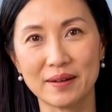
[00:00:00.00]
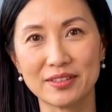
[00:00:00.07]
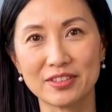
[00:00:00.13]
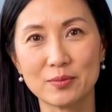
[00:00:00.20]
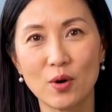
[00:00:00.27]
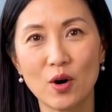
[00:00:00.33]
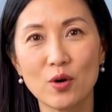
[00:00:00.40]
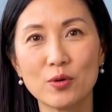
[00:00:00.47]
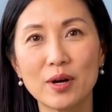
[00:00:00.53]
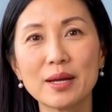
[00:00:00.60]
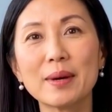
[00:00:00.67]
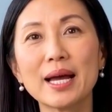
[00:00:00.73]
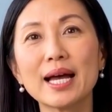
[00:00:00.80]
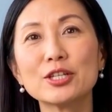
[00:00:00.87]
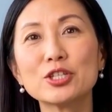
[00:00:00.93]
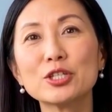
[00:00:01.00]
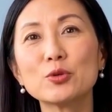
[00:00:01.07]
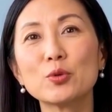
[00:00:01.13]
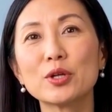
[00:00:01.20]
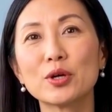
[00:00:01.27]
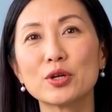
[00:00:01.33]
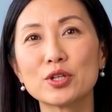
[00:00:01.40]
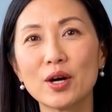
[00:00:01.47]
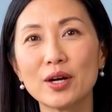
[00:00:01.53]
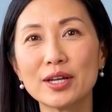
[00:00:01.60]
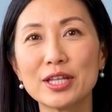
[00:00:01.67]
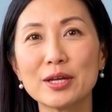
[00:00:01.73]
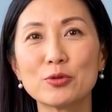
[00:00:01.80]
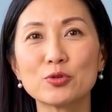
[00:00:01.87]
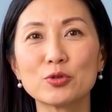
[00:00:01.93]
small red patches where your dog
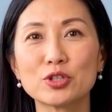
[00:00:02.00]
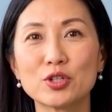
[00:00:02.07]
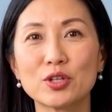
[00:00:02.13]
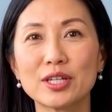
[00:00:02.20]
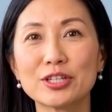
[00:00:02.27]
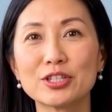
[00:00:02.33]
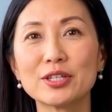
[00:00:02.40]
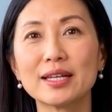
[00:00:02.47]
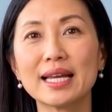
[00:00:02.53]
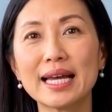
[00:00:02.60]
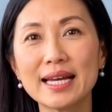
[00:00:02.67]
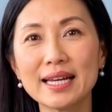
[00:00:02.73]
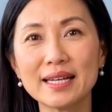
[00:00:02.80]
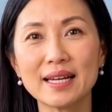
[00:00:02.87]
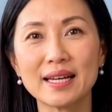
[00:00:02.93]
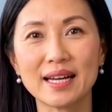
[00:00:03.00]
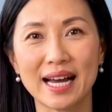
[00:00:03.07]
keeps returning to lick,